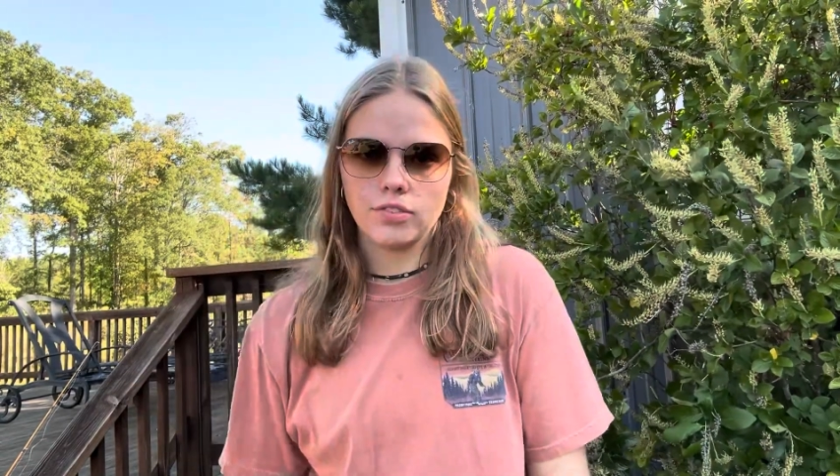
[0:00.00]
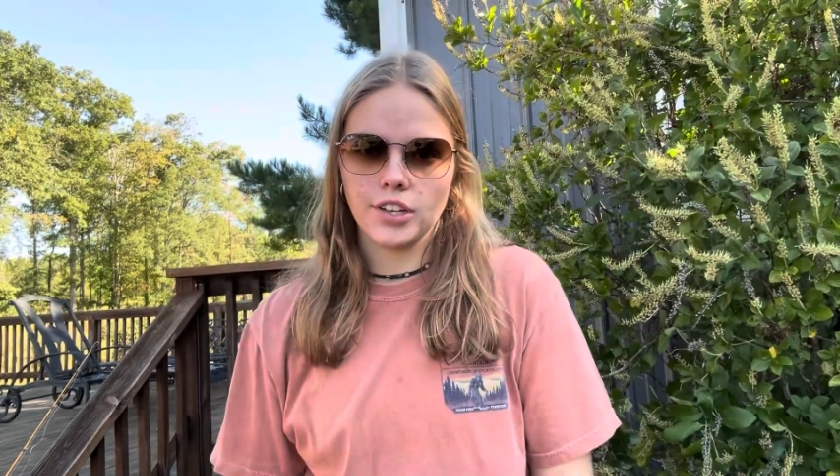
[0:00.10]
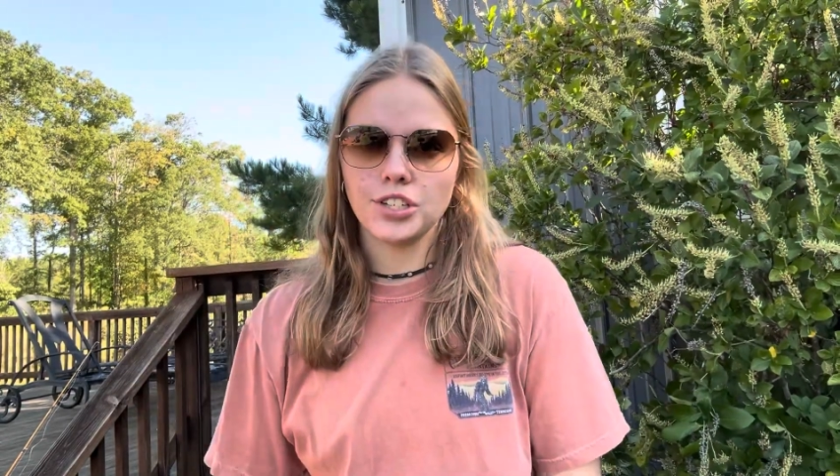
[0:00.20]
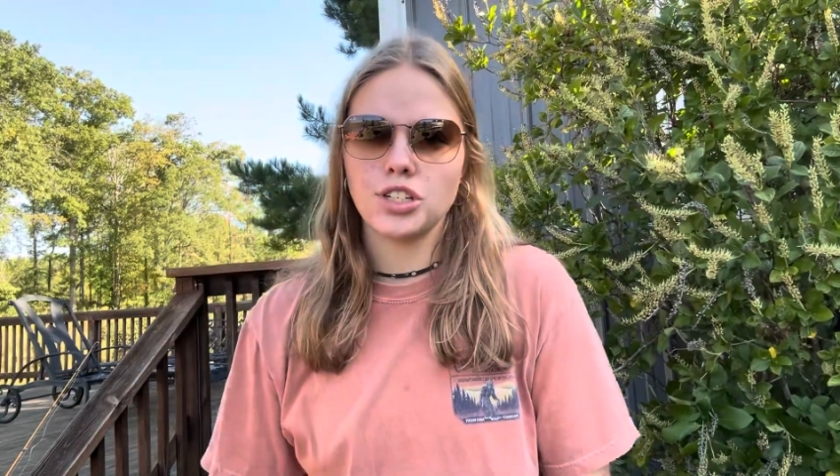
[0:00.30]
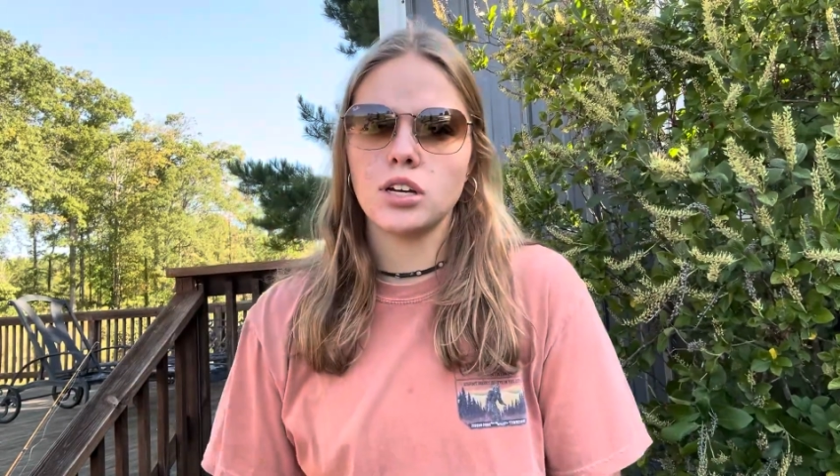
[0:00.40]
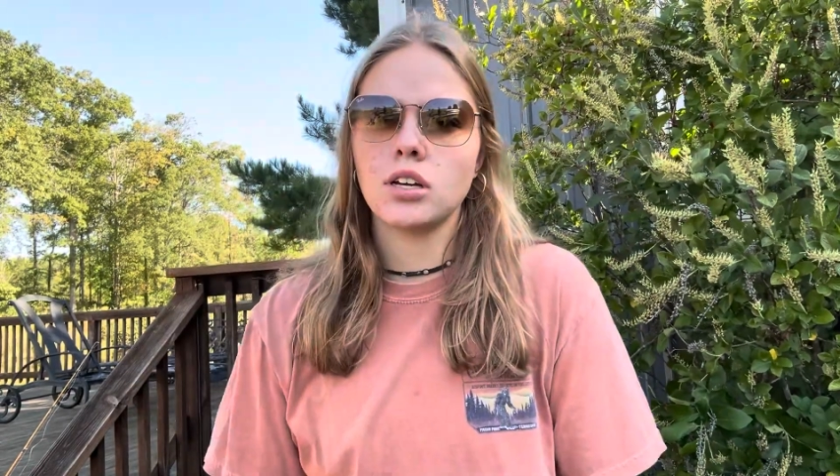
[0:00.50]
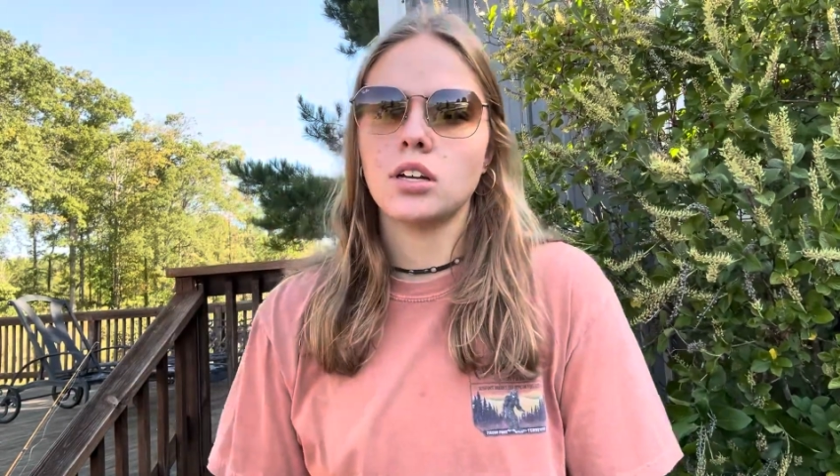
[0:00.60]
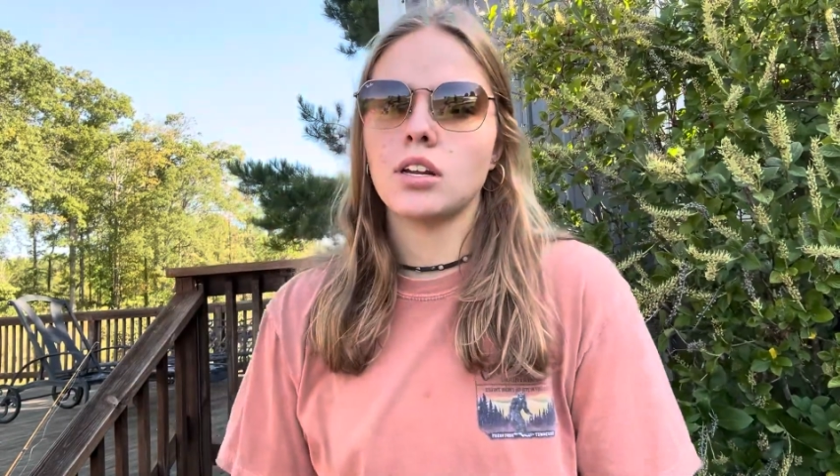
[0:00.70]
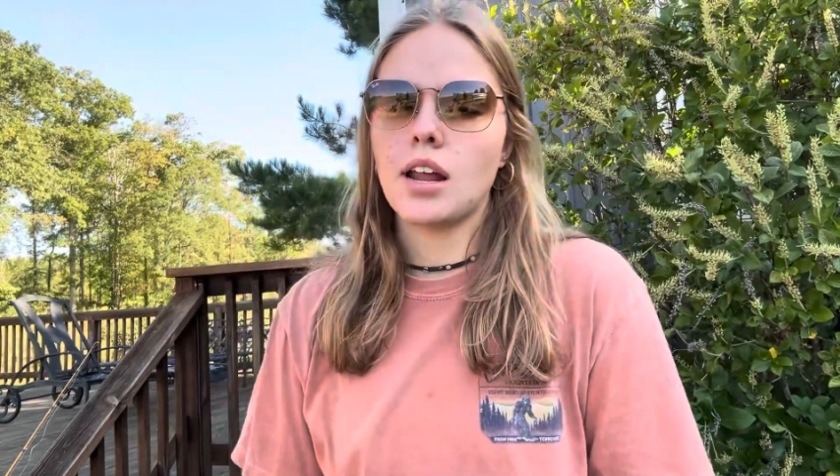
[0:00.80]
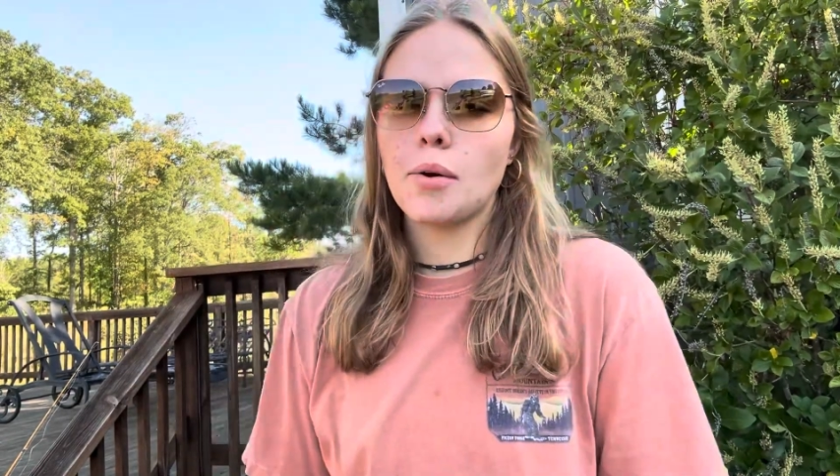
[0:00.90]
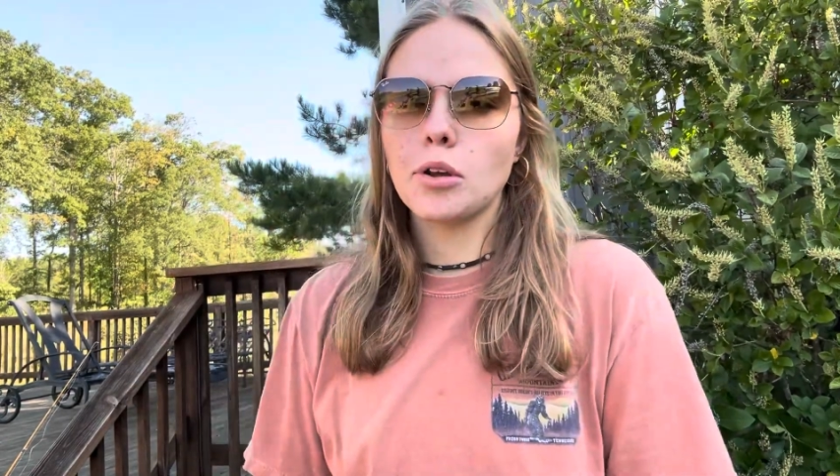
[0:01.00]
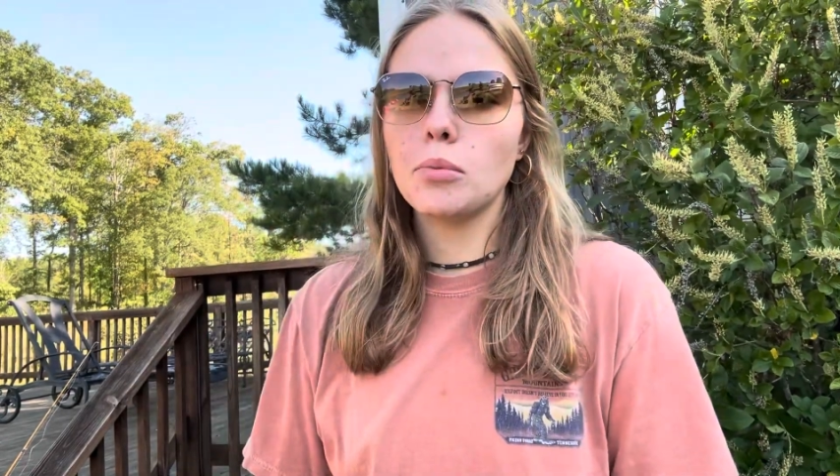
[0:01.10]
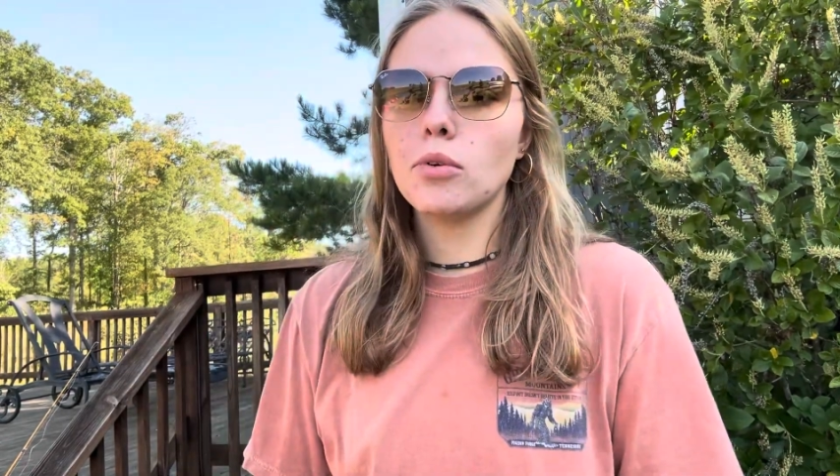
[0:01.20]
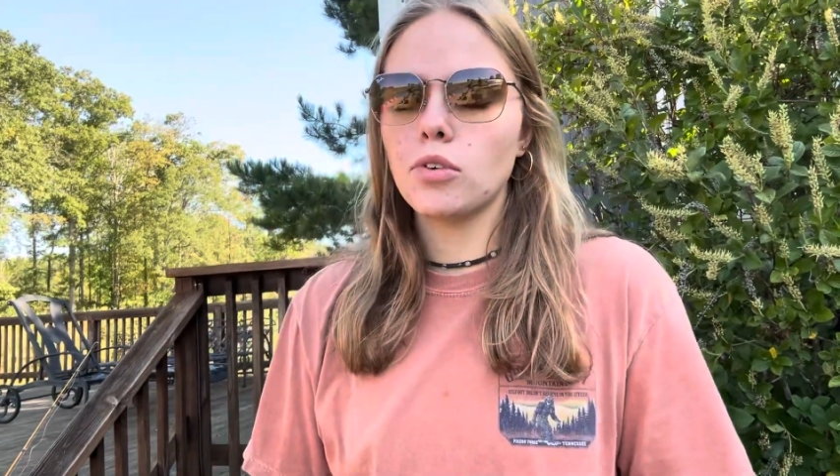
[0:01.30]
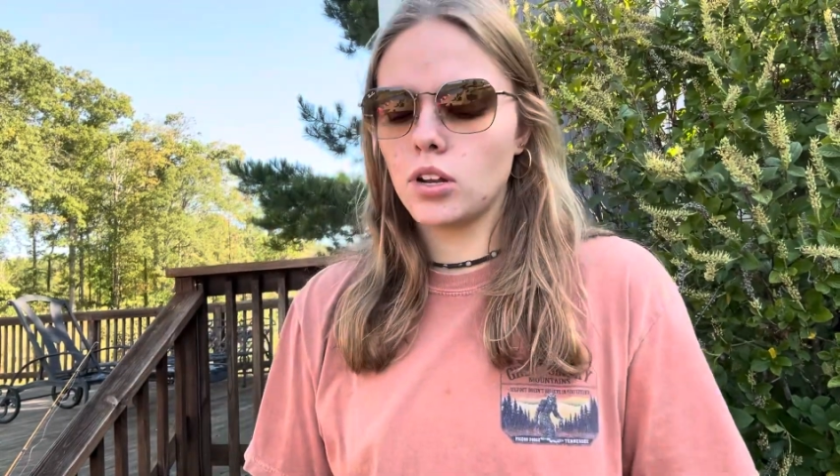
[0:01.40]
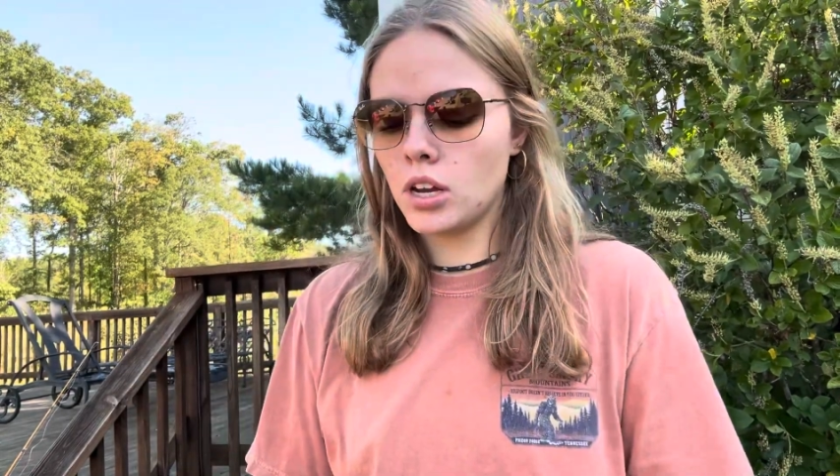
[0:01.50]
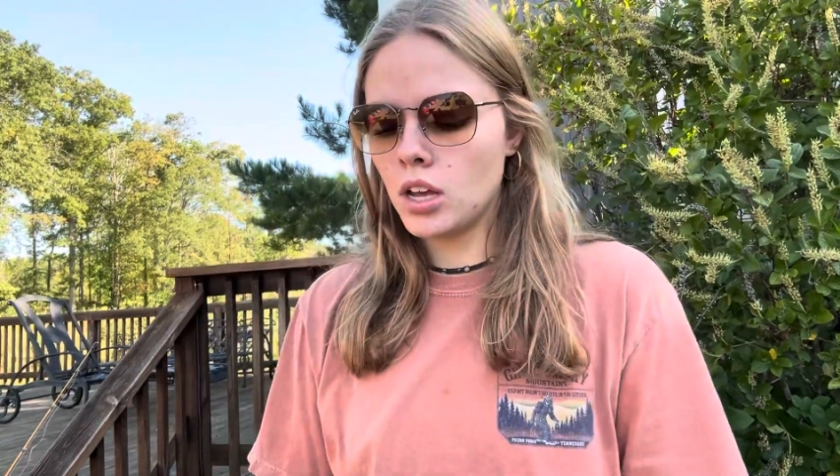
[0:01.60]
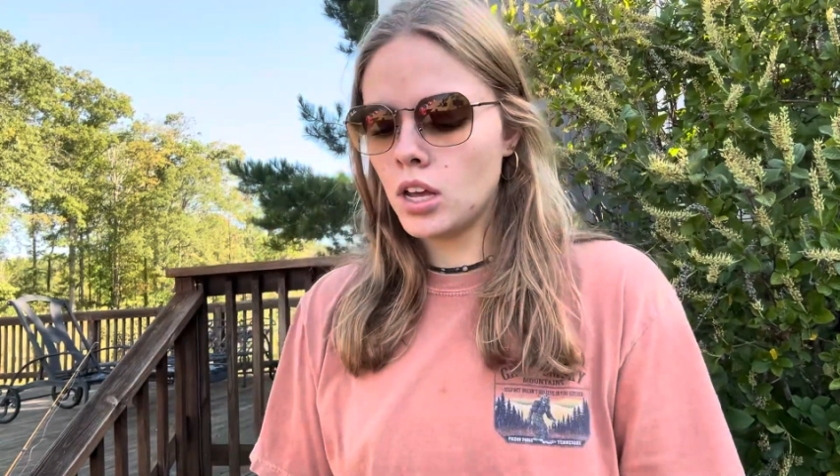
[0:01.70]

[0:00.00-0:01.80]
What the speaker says: fish. Now we're gonna move on